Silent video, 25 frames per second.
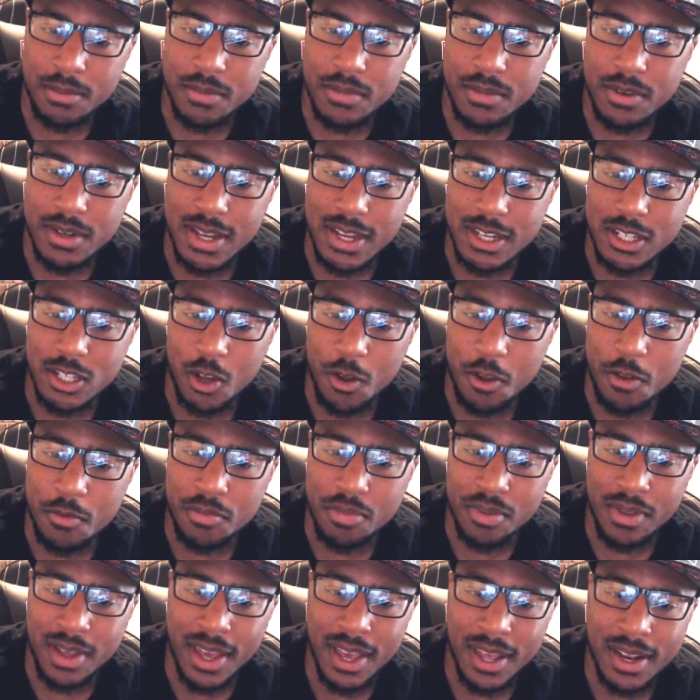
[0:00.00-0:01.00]
that's going to be
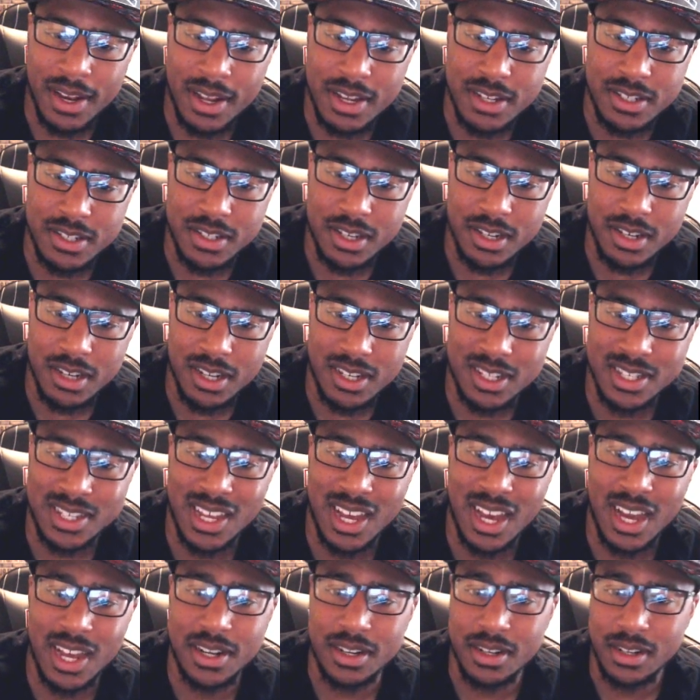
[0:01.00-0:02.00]
playing as
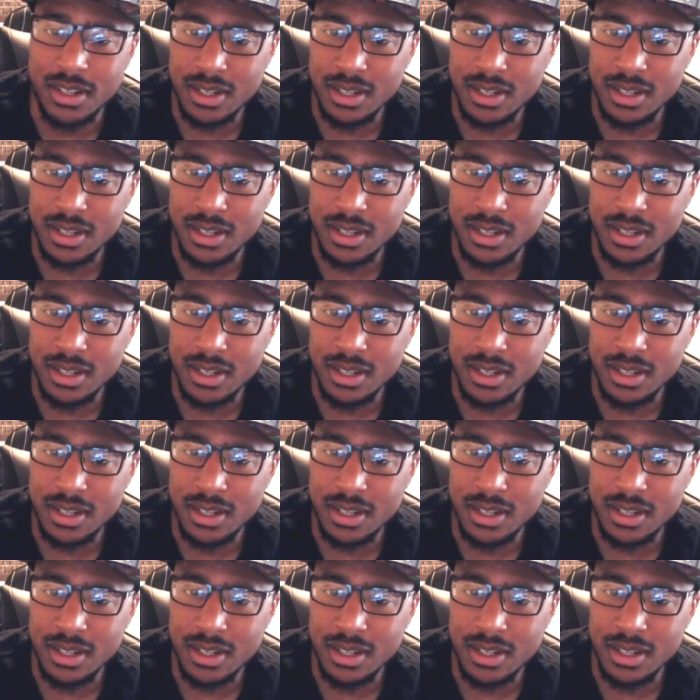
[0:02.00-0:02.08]
Kitana.